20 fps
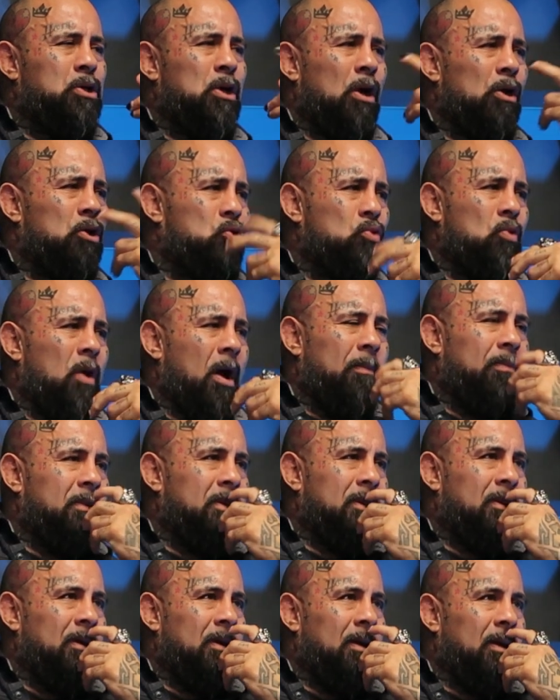Her jaw dropped.
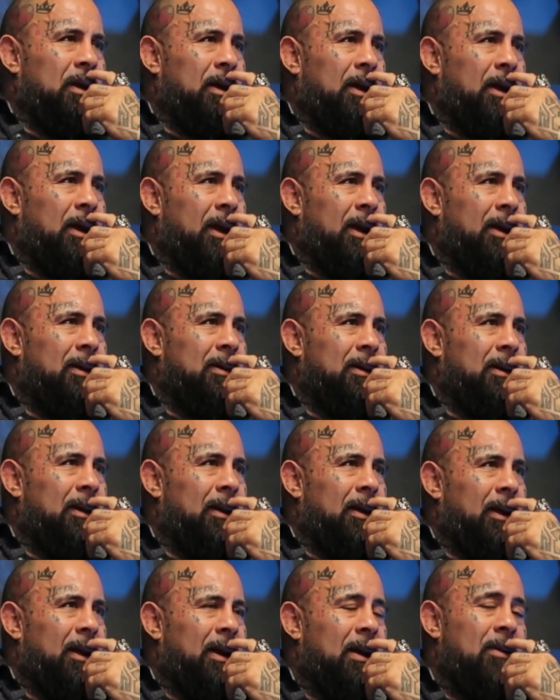And
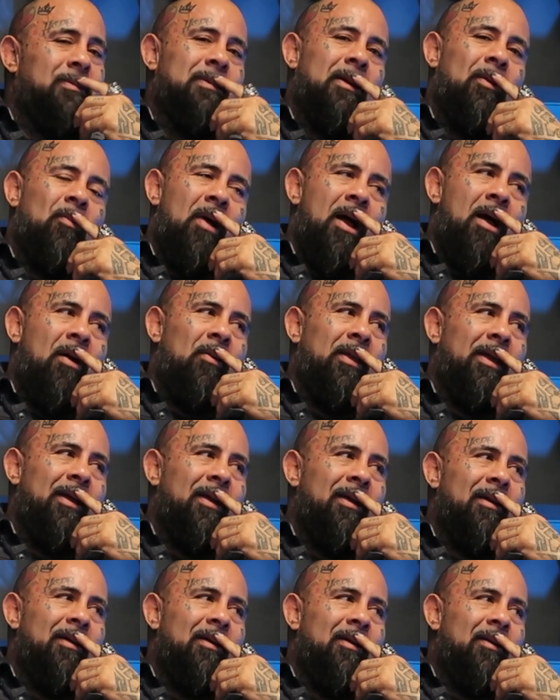I was like, wow,
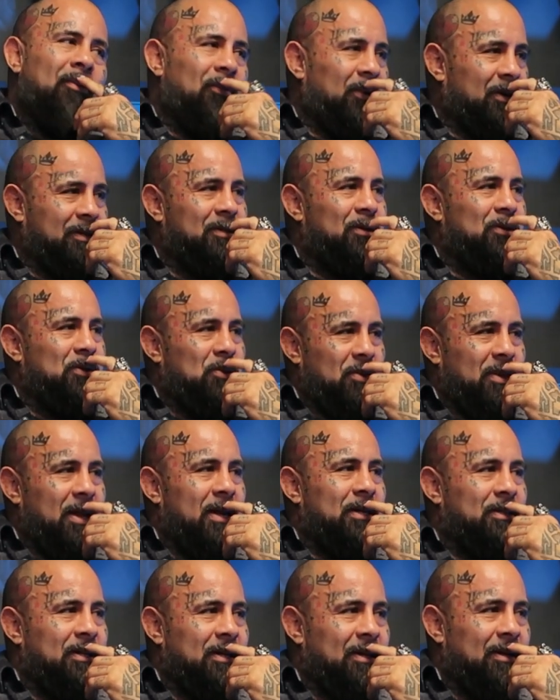like we're still doing
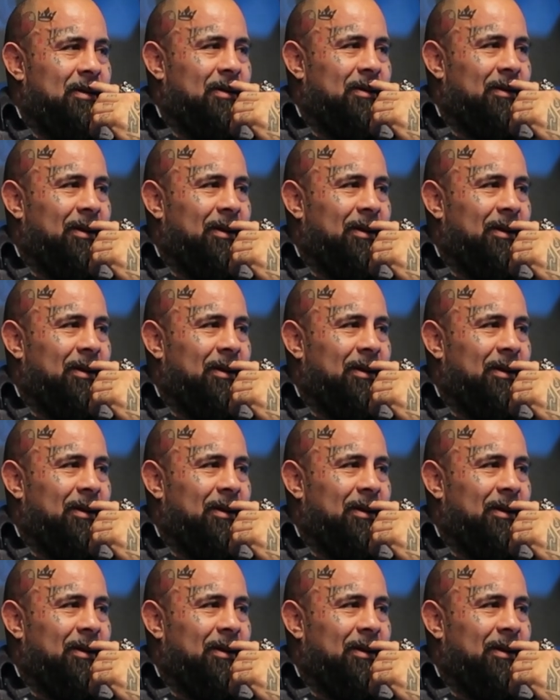that shit?